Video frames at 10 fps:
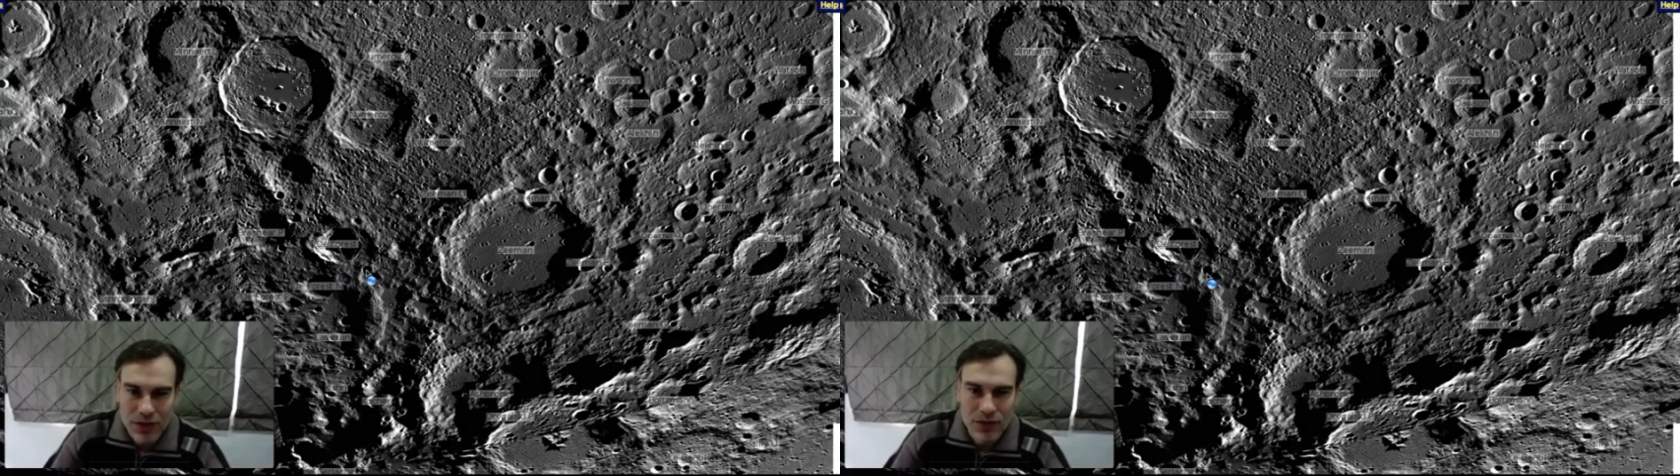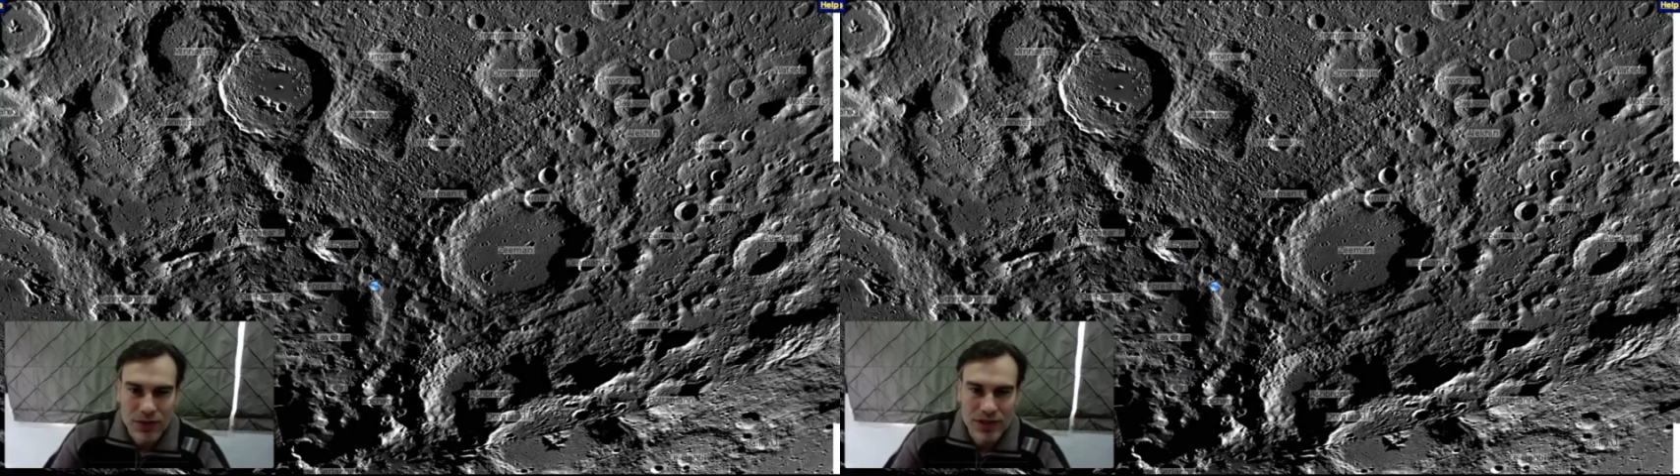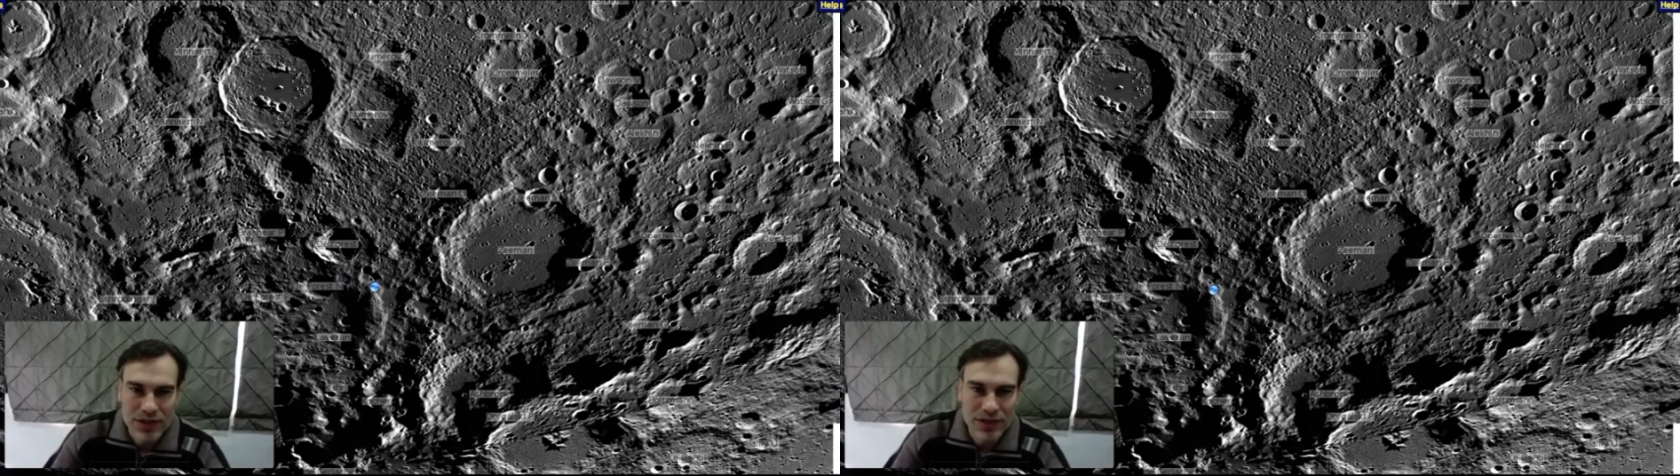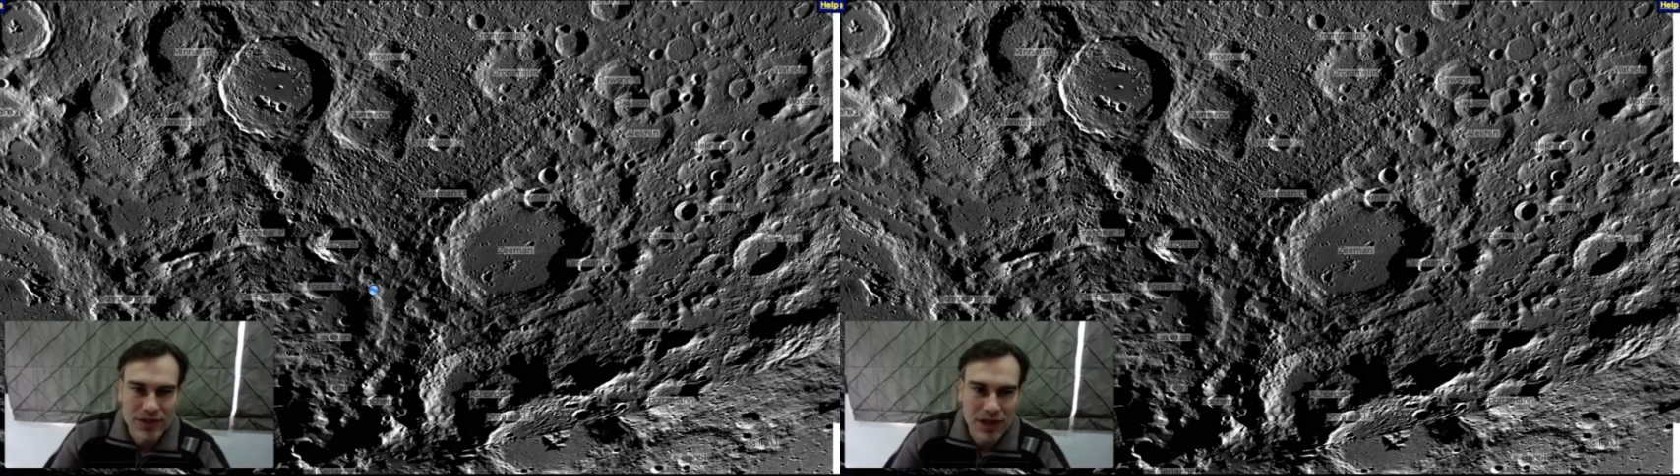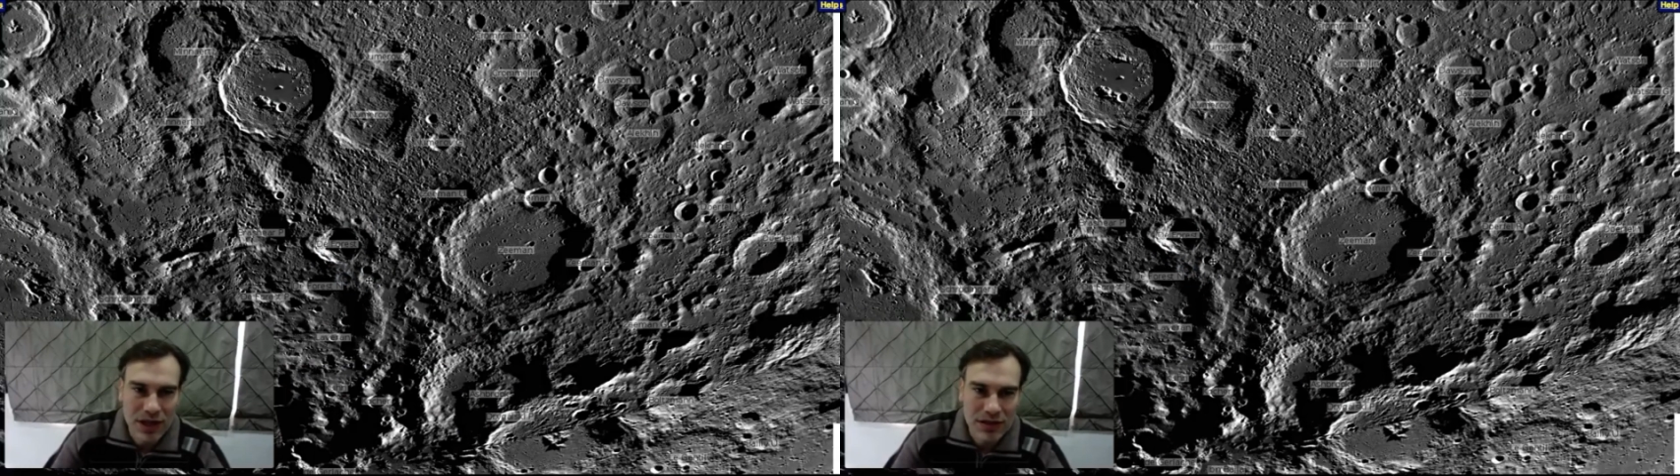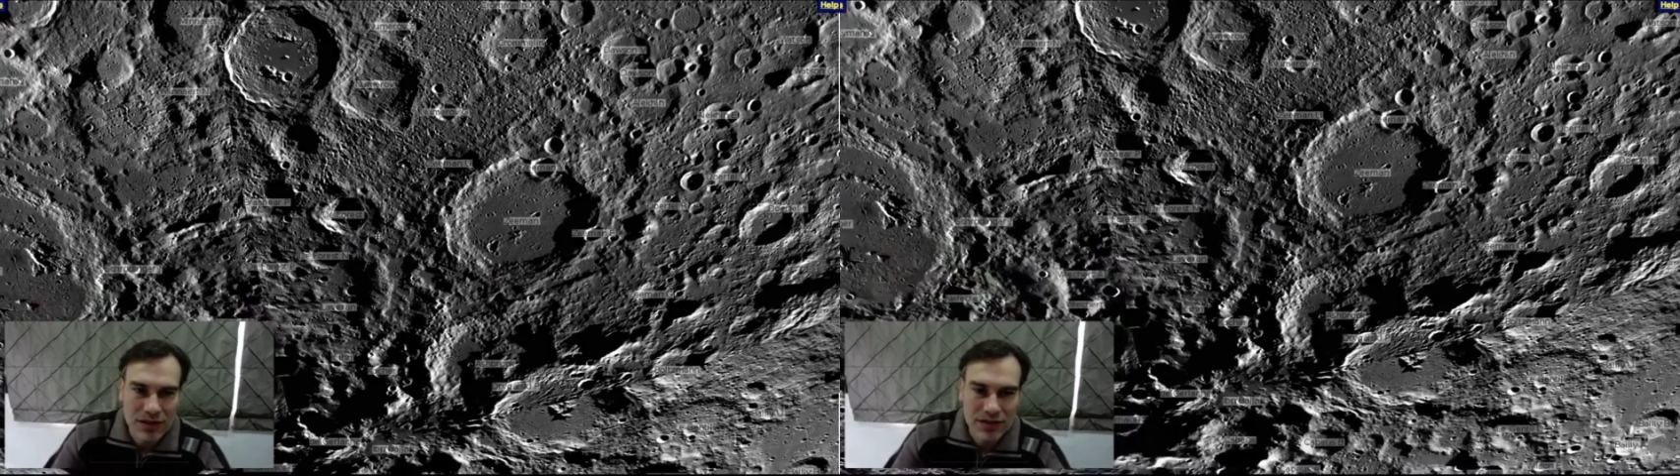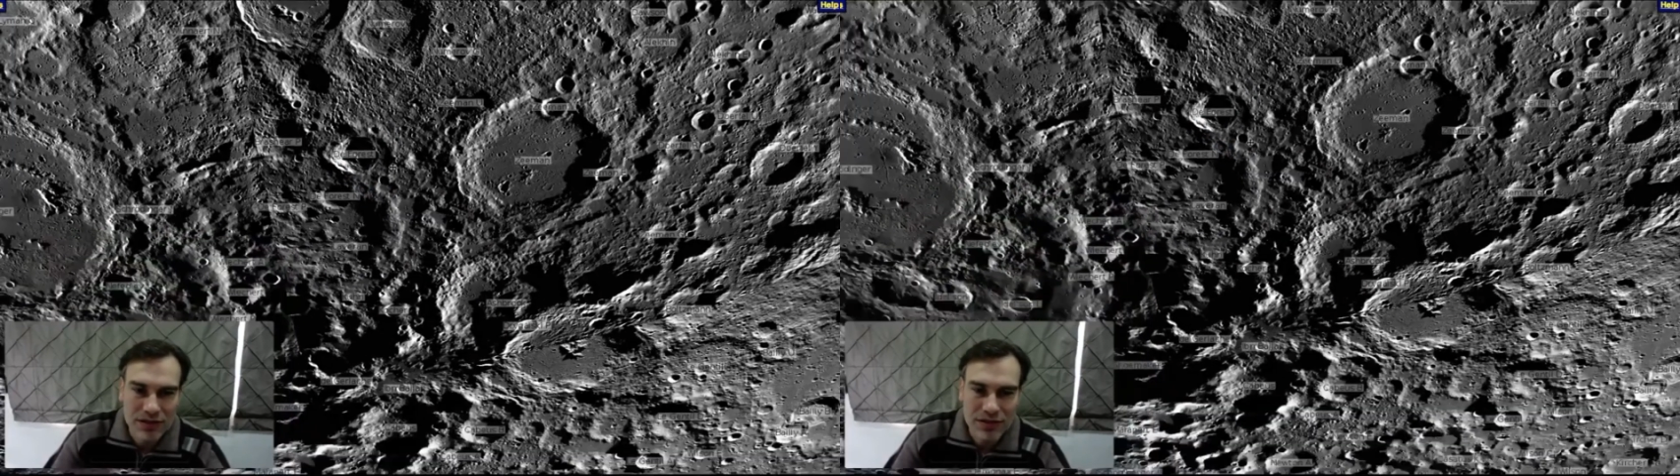which is not too